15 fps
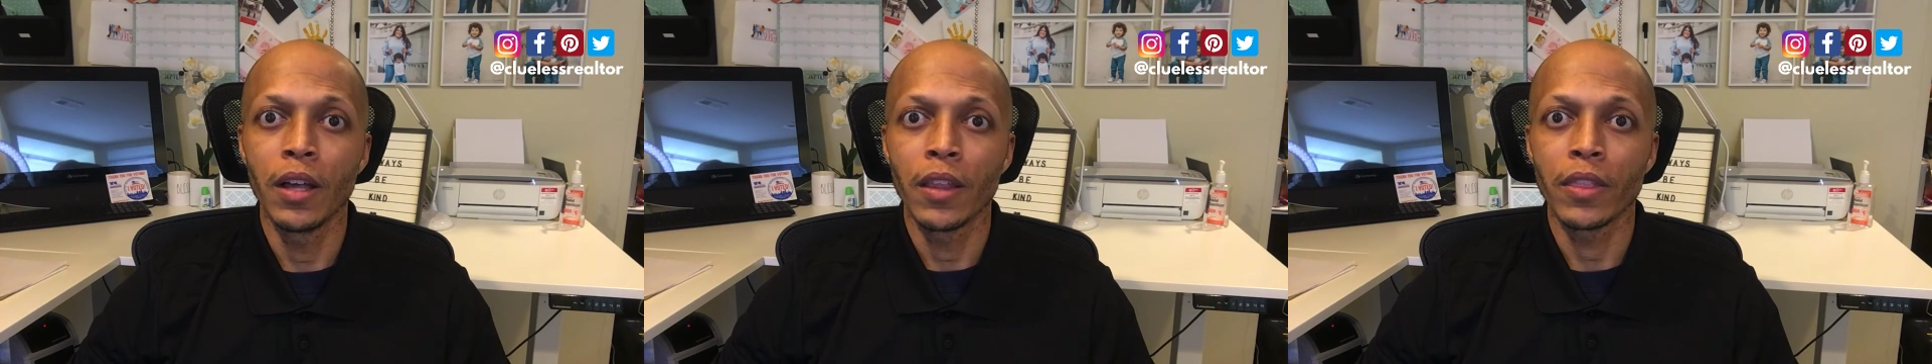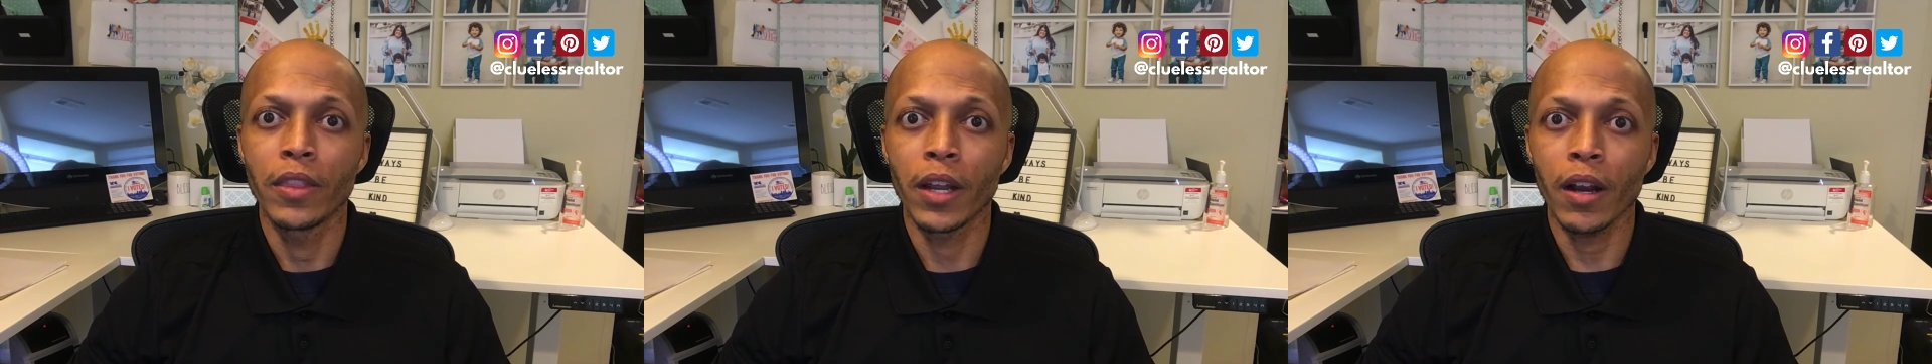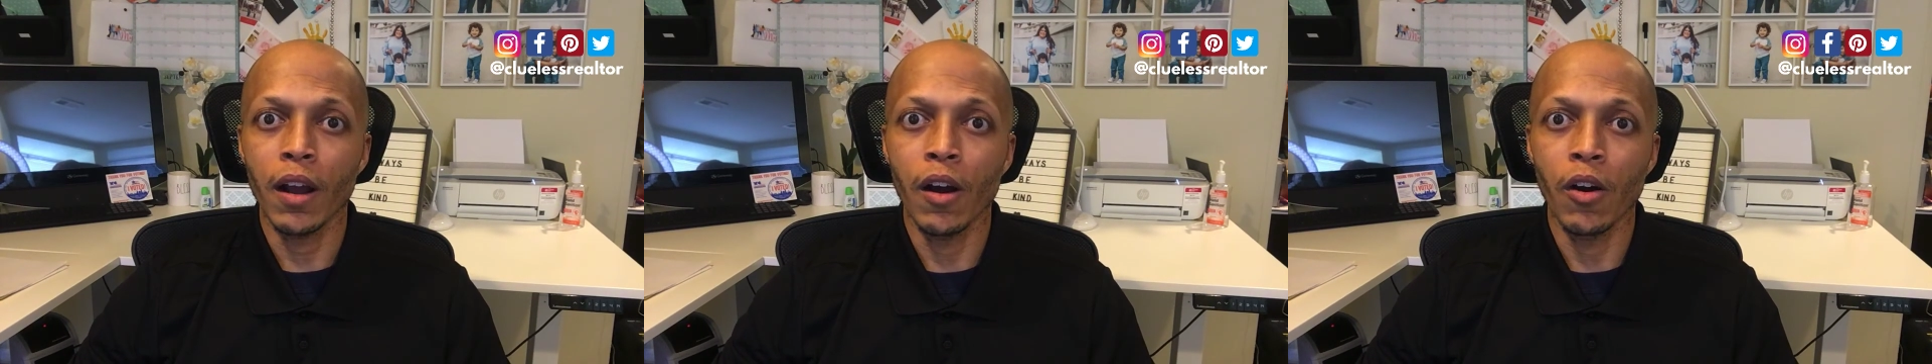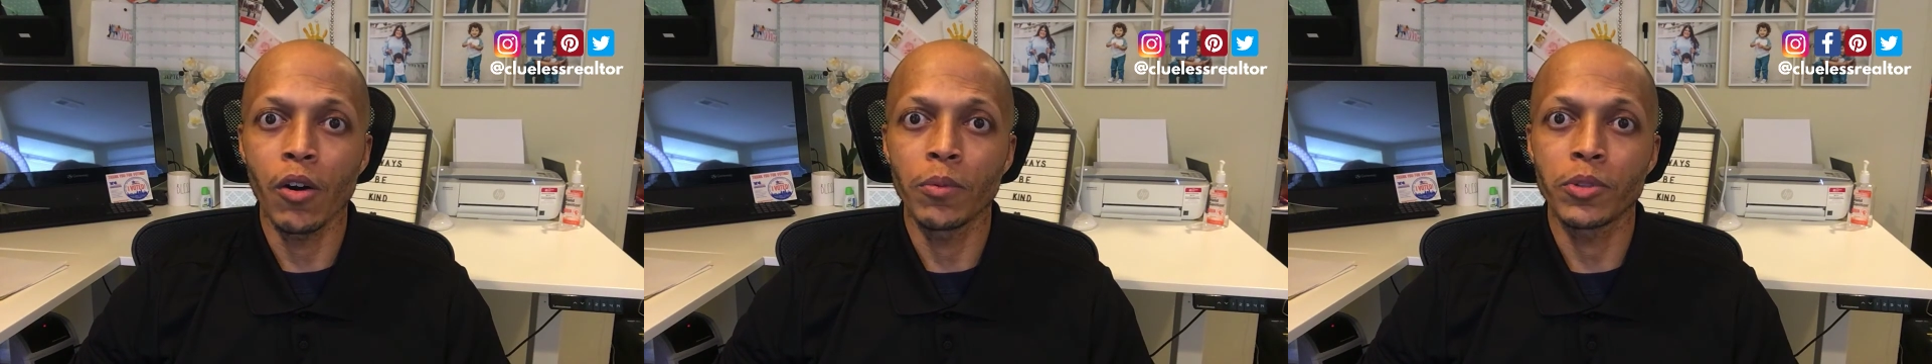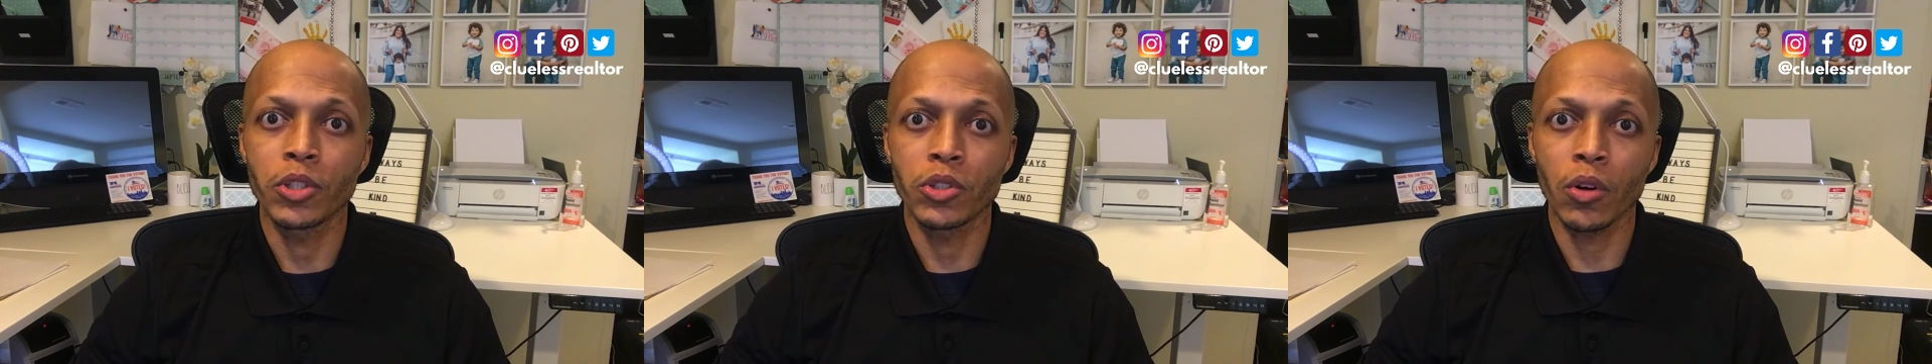their
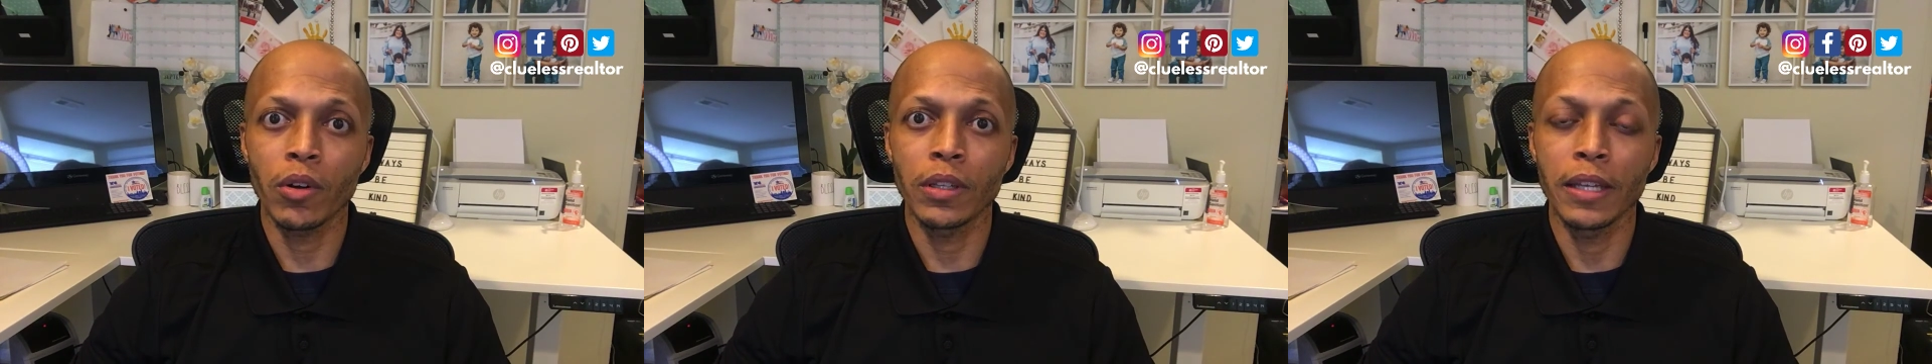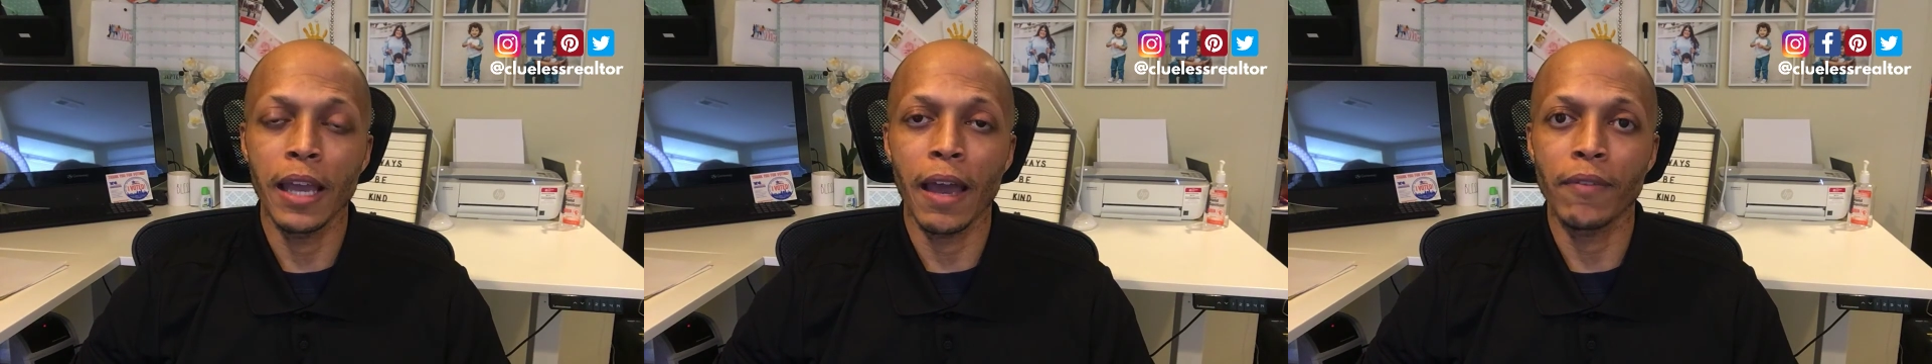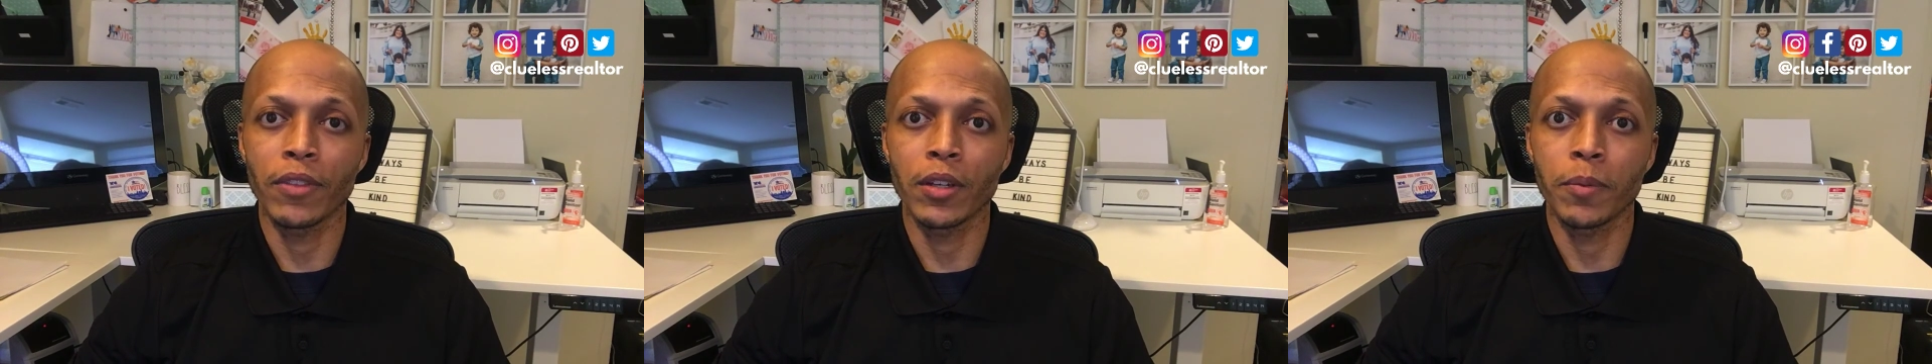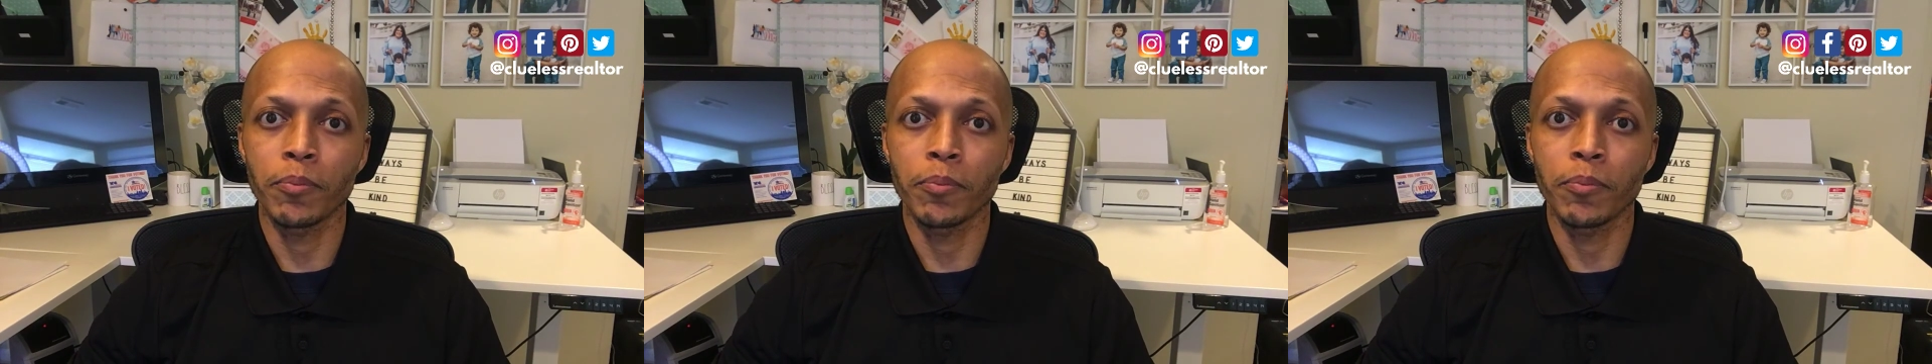home shortly after the